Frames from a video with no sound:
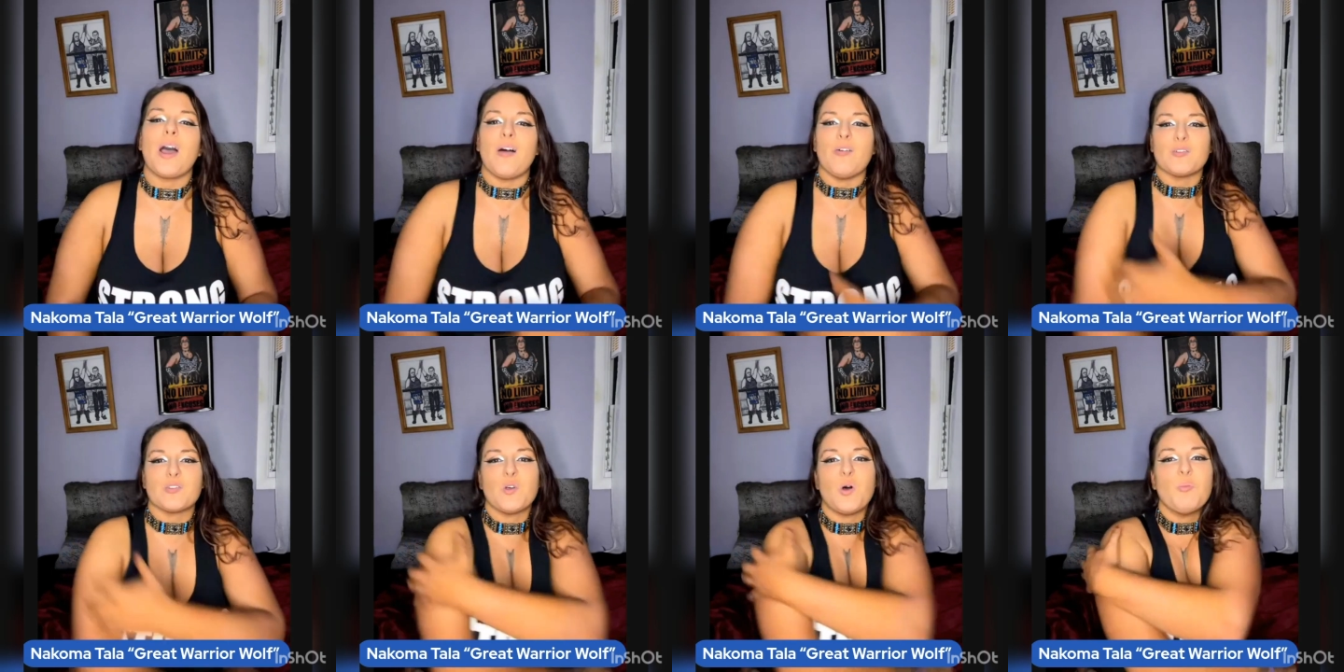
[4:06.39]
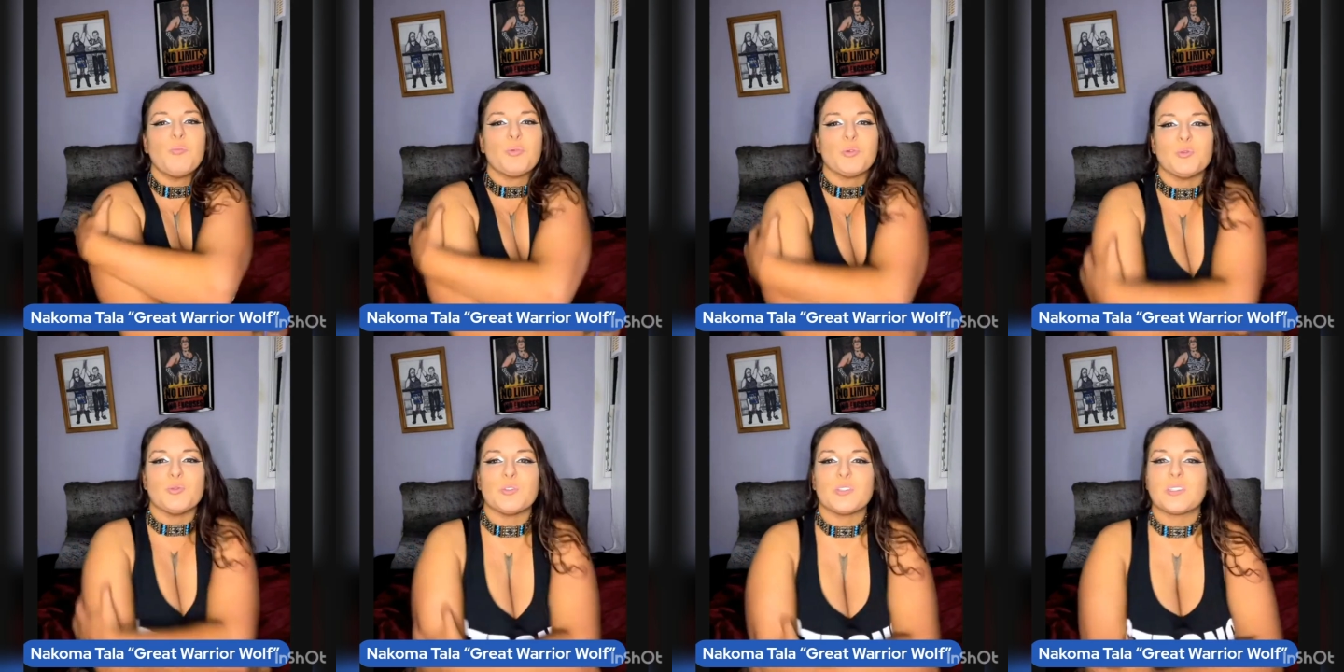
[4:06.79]
I was all
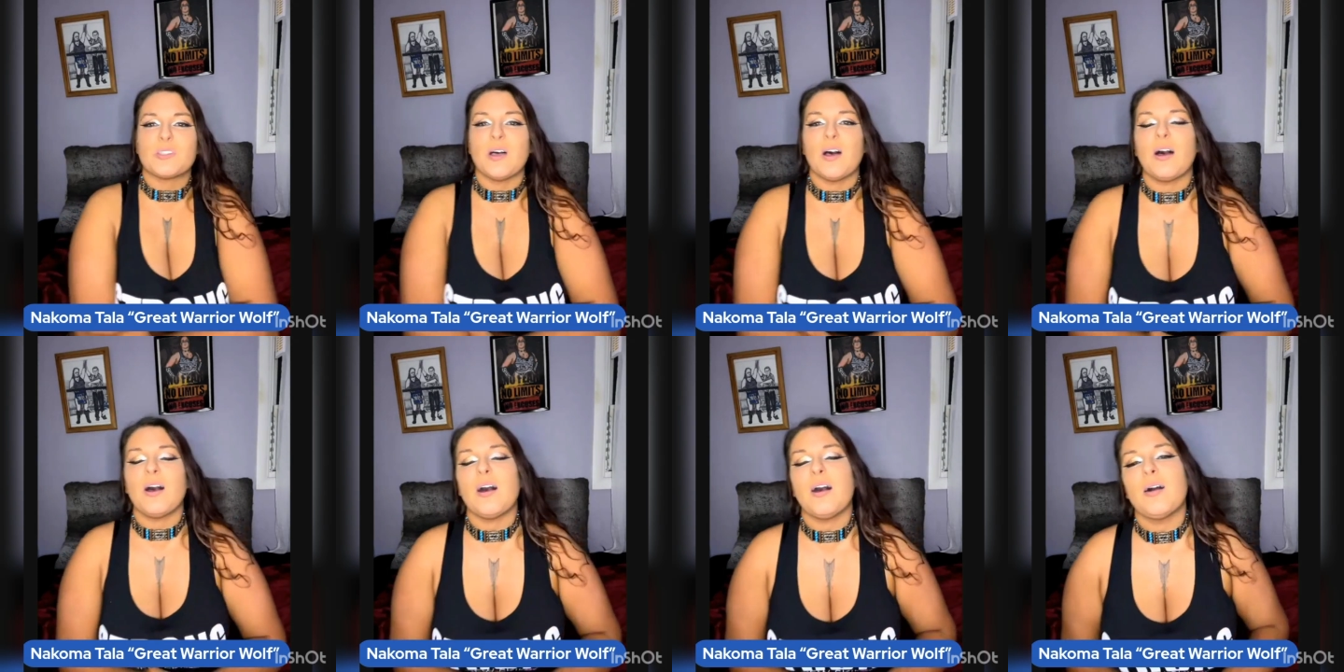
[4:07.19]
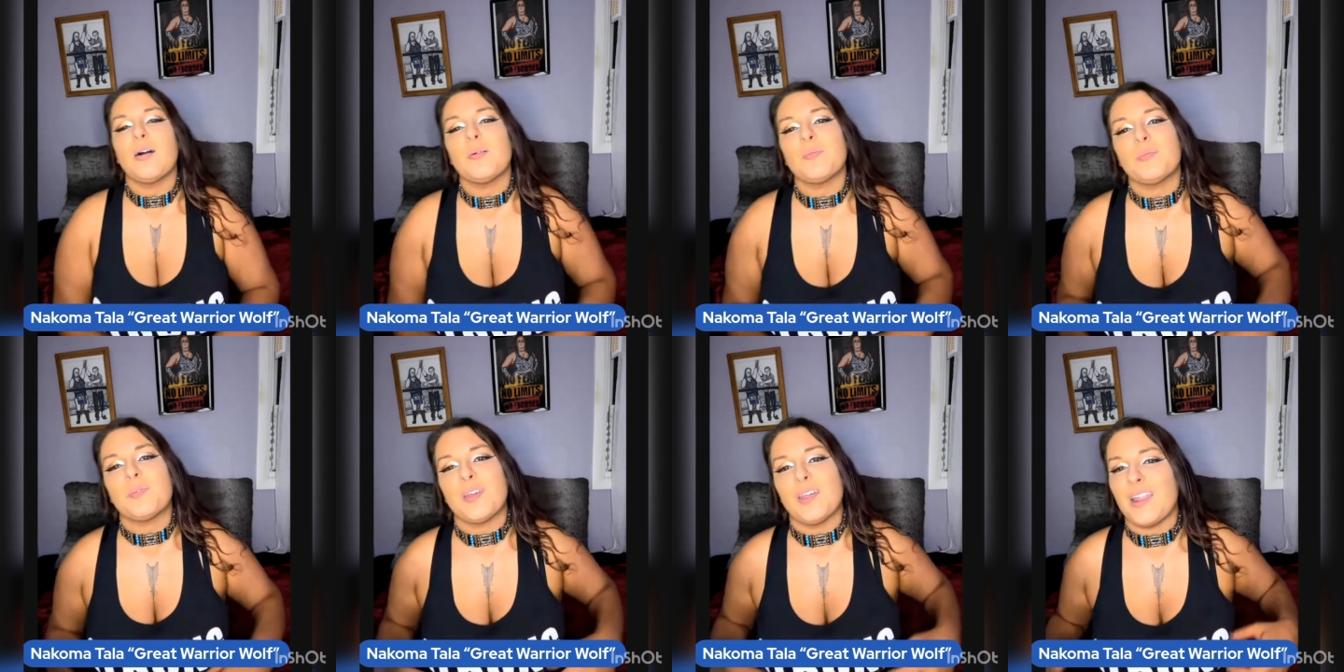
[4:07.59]
bruised
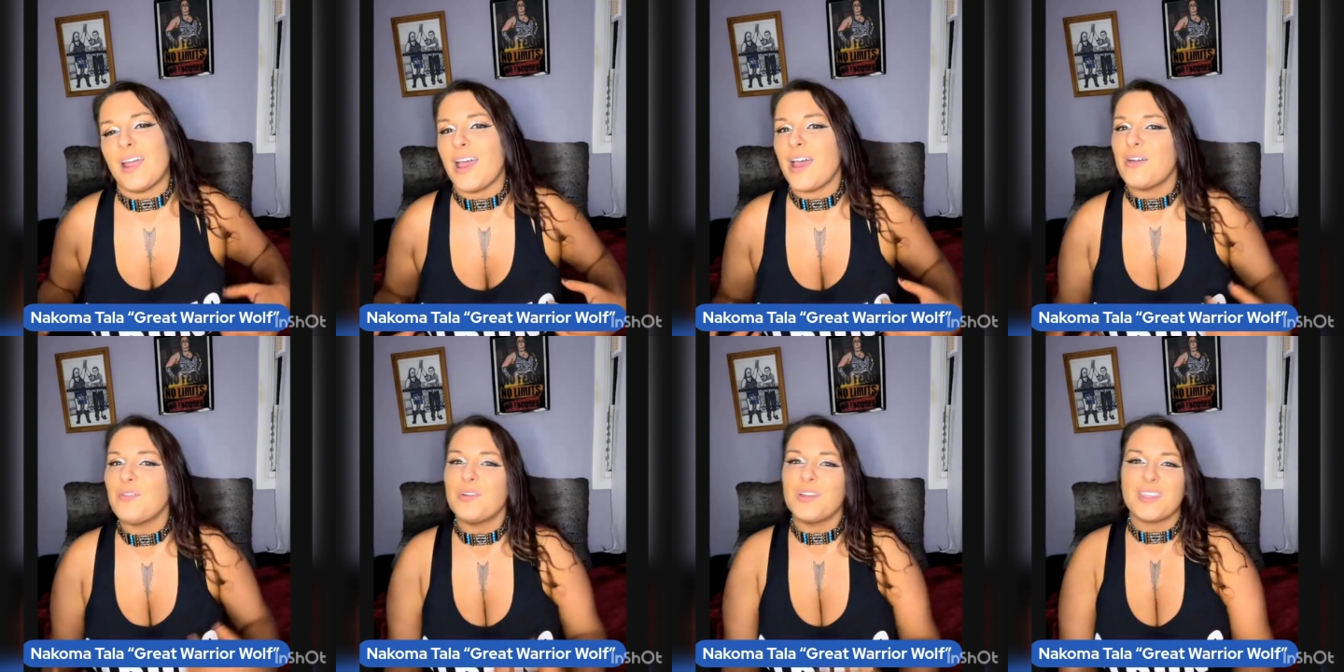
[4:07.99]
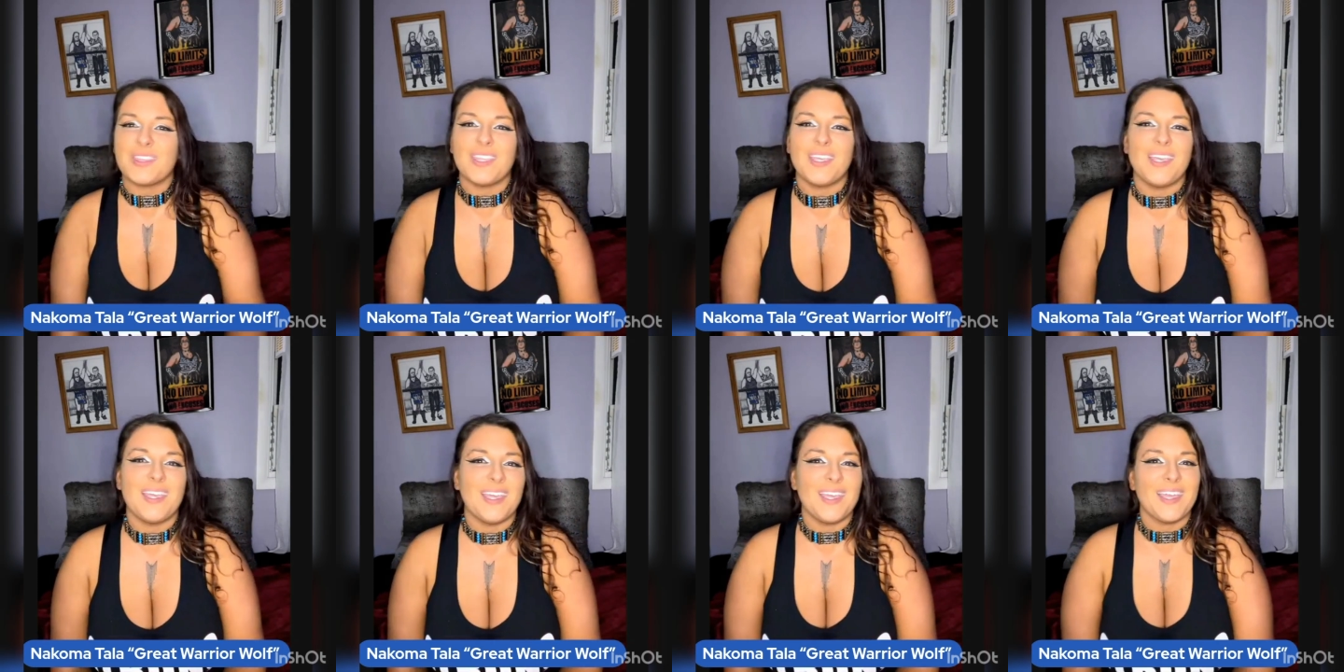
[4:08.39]
up and
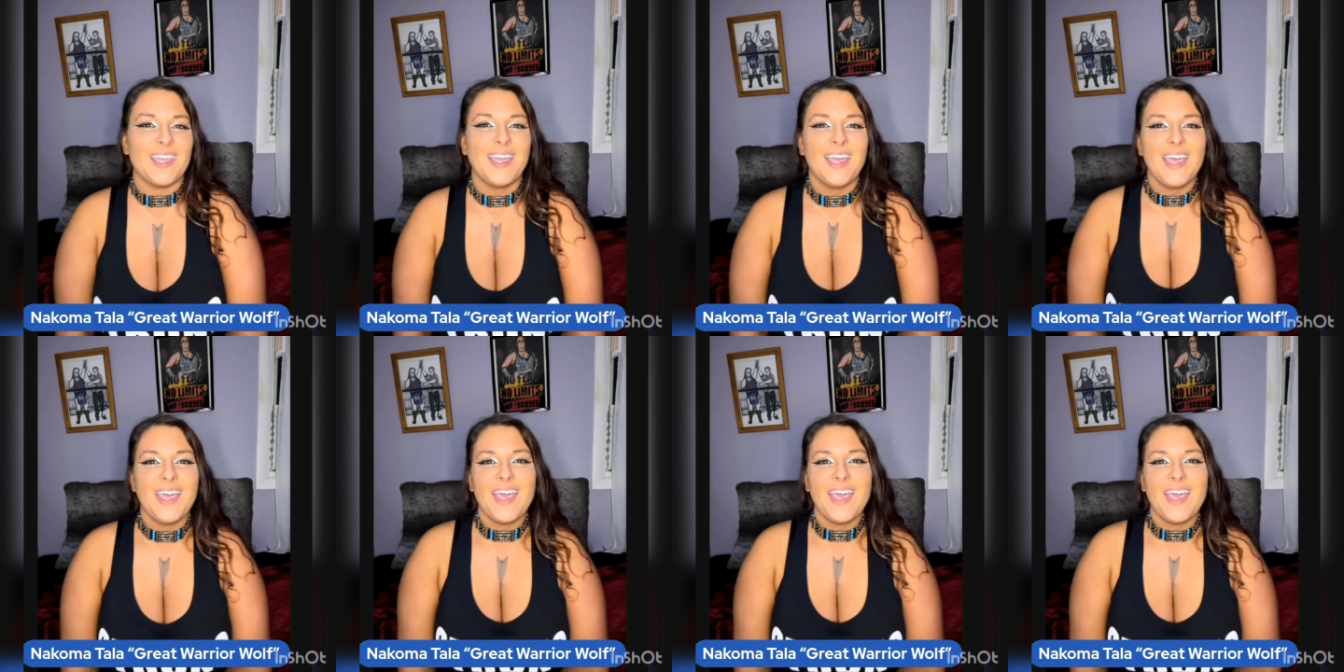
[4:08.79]
everything.